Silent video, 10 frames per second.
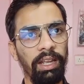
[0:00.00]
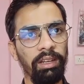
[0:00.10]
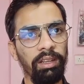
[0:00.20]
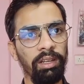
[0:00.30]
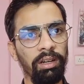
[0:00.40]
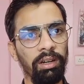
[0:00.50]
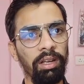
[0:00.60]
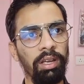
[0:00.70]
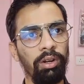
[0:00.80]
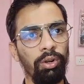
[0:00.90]
and the
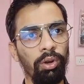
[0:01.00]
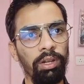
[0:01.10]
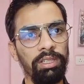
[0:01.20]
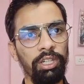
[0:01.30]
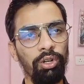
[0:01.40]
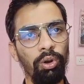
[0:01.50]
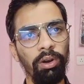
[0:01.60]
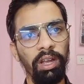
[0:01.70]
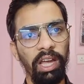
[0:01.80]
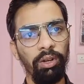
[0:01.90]
LCD
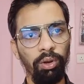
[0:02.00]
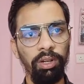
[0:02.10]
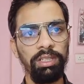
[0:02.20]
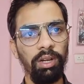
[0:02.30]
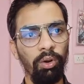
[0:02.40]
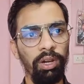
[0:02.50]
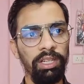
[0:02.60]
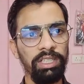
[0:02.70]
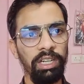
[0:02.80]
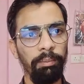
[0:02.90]
toggle and all
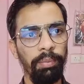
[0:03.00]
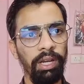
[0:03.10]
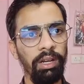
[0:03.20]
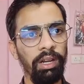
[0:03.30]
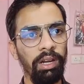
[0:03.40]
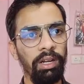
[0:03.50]
LCD pin